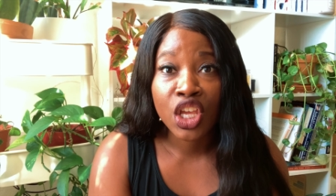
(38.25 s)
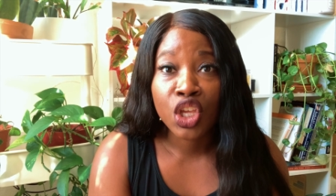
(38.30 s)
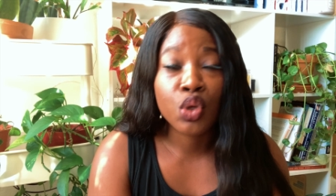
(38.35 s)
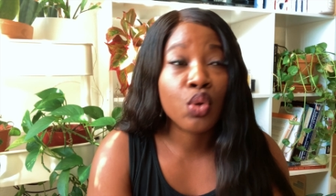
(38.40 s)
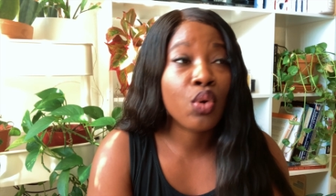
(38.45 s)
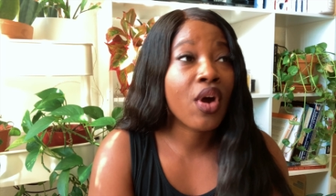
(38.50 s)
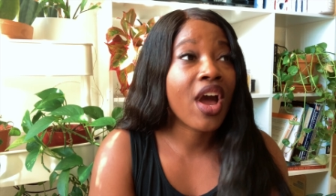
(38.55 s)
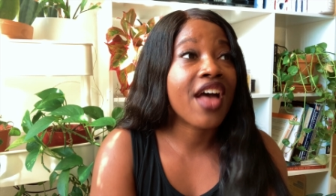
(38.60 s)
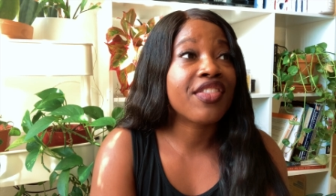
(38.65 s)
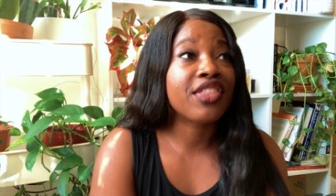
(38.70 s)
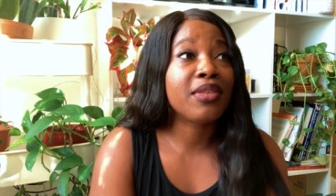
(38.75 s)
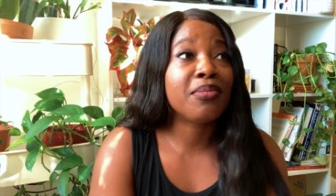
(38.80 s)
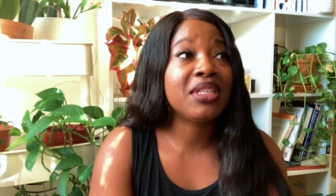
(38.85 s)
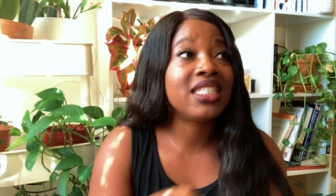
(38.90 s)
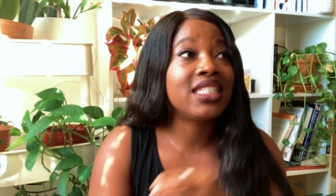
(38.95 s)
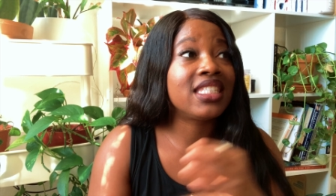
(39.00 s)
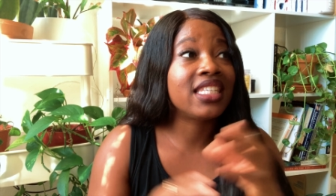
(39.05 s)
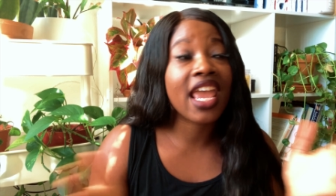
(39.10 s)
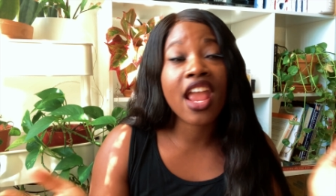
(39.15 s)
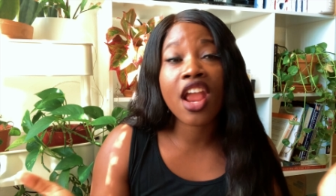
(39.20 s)
You don't have to be
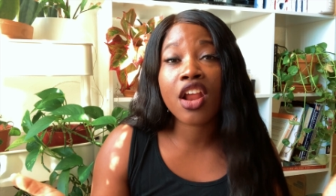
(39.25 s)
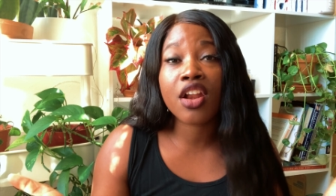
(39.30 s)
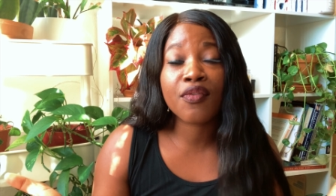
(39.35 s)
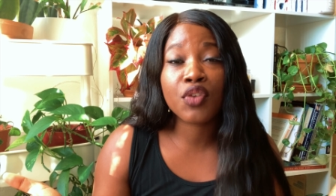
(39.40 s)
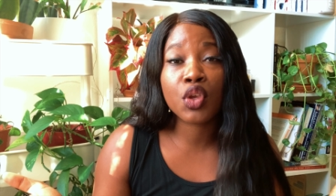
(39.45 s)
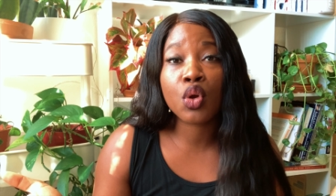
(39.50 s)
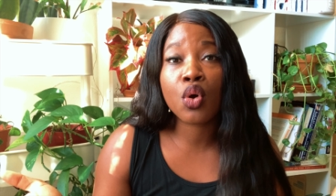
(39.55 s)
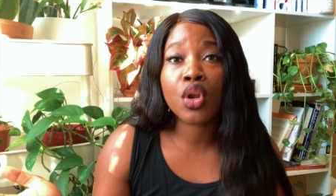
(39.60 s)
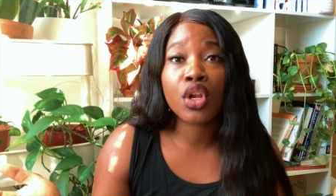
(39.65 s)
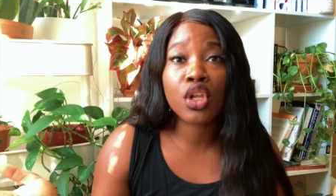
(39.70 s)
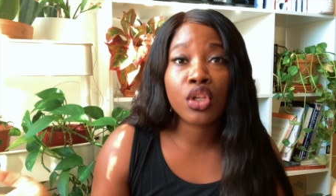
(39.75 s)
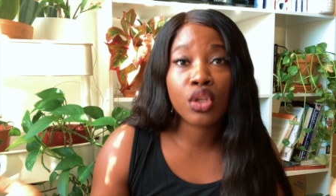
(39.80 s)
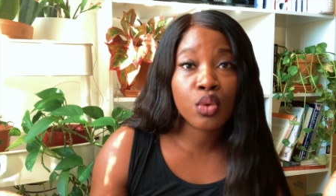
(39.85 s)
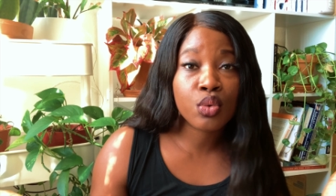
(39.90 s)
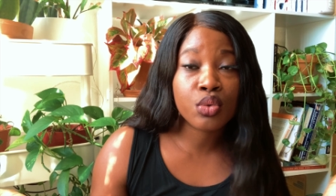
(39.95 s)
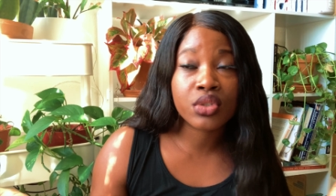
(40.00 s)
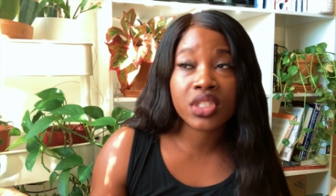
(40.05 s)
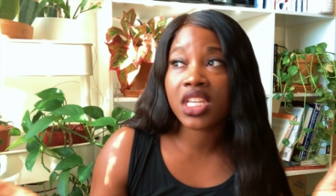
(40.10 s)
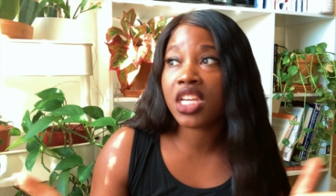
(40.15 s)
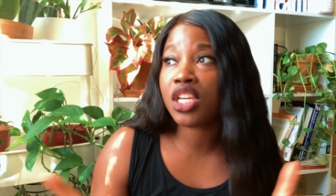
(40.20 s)
scared if you're going to
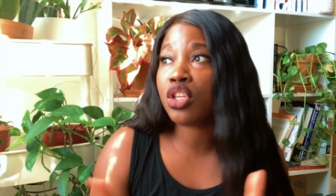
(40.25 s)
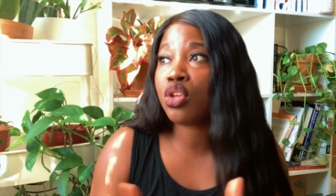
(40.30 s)
lose it.